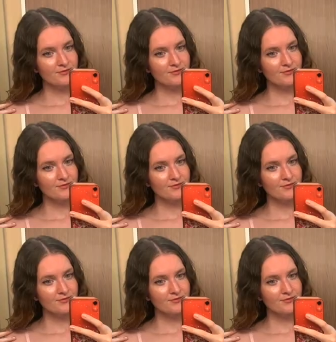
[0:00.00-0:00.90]

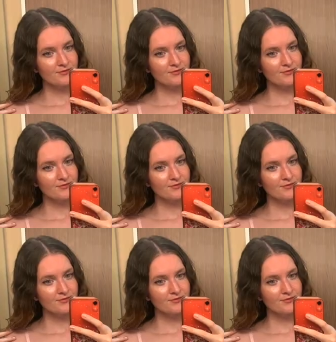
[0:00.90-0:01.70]
(no one is talking)